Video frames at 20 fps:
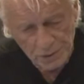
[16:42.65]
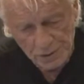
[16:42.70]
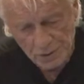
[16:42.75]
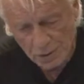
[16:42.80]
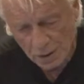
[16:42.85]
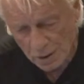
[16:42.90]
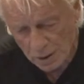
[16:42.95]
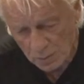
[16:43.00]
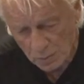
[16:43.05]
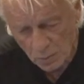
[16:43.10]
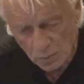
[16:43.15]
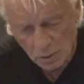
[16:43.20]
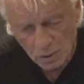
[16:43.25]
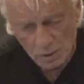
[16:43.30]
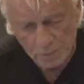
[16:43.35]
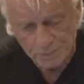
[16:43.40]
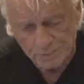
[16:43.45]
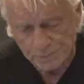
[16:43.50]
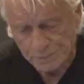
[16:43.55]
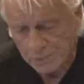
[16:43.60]
Line 1.
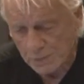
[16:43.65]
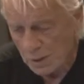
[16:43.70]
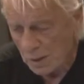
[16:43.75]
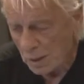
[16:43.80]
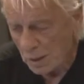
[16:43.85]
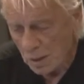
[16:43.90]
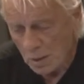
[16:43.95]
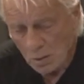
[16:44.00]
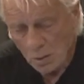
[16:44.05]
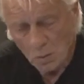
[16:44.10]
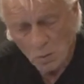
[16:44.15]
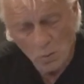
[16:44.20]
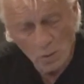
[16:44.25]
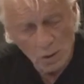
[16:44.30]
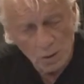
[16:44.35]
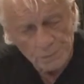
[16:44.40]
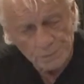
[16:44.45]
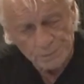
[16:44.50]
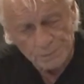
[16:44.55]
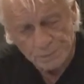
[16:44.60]

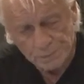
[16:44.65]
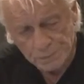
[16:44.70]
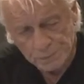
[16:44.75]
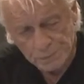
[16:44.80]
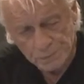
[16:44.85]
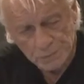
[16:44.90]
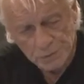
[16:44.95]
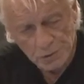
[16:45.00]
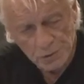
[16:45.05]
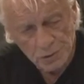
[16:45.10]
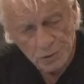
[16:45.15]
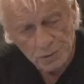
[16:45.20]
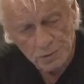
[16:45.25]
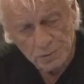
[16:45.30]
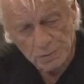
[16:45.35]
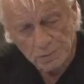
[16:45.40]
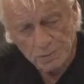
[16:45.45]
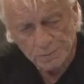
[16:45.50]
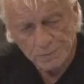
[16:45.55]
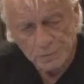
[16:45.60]
1, 2,
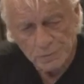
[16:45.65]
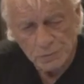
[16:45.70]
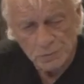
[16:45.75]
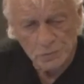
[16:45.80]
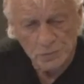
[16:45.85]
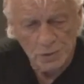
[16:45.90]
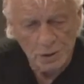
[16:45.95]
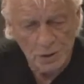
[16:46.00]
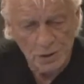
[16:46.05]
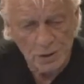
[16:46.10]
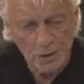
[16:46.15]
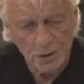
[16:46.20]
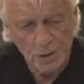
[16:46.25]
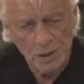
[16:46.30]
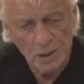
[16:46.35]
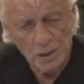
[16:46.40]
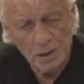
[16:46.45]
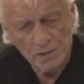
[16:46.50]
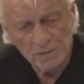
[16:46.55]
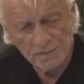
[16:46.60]
3,
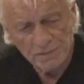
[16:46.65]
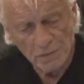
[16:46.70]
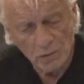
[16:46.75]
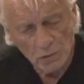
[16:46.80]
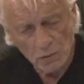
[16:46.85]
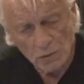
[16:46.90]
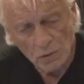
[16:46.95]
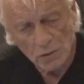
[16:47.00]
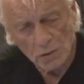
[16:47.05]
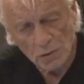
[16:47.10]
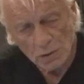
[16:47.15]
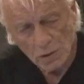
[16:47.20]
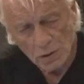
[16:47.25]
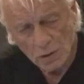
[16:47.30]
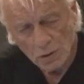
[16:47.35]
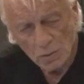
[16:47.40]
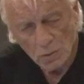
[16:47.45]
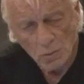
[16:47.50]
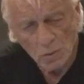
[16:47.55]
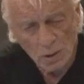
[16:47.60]
4.
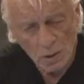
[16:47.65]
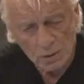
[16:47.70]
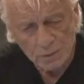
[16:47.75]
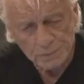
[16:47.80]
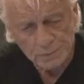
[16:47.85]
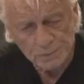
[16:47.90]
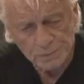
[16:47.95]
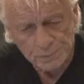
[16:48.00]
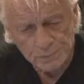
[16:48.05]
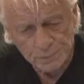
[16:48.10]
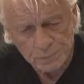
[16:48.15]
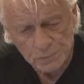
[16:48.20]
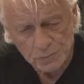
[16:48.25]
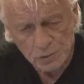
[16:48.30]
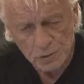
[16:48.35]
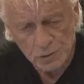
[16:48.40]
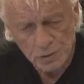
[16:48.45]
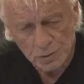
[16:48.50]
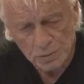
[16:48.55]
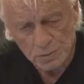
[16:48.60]
1,
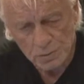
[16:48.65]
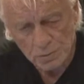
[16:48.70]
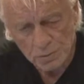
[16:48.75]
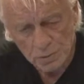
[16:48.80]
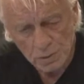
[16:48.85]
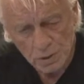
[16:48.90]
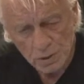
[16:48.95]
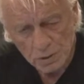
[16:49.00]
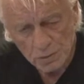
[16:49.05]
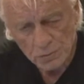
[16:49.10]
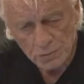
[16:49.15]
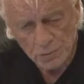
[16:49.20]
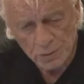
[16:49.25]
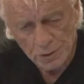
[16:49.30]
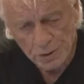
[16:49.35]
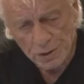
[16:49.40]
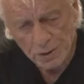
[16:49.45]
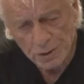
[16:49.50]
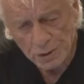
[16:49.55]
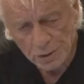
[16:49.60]
2,
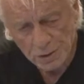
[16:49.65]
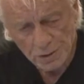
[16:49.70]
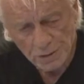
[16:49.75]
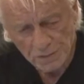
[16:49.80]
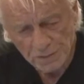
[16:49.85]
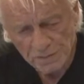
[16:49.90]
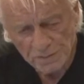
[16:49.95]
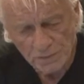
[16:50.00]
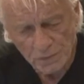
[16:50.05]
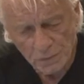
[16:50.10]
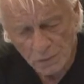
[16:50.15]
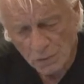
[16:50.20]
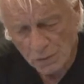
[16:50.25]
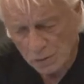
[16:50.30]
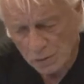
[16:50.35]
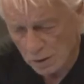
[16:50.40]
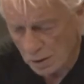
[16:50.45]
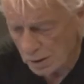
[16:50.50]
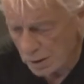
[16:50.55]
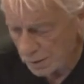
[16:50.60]
3, 4.
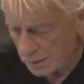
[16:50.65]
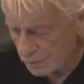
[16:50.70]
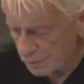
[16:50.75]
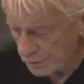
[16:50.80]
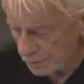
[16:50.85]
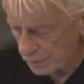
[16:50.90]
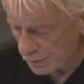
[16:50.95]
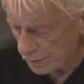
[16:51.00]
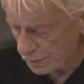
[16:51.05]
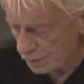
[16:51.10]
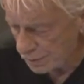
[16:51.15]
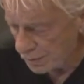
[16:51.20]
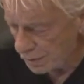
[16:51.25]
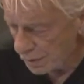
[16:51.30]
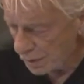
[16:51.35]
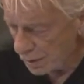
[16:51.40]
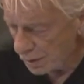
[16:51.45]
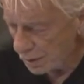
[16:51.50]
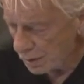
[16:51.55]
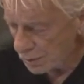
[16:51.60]
Line 2,
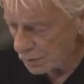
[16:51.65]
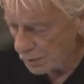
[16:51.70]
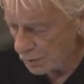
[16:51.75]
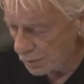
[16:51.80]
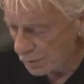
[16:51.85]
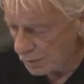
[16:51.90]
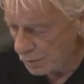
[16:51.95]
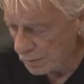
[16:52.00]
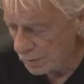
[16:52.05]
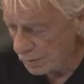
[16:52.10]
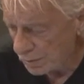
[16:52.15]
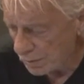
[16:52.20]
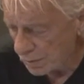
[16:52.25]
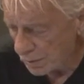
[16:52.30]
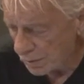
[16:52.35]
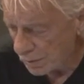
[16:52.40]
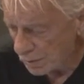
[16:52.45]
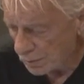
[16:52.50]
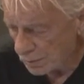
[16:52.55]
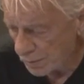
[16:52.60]
2,
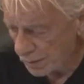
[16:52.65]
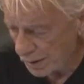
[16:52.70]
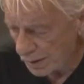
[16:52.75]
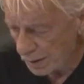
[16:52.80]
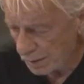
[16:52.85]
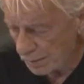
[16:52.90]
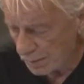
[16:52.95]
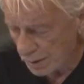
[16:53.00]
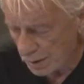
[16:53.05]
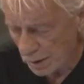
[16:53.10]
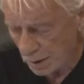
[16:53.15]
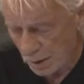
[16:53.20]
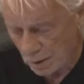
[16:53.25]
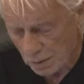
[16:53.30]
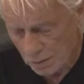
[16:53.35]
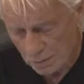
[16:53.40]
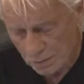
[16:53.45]
3. Here we go.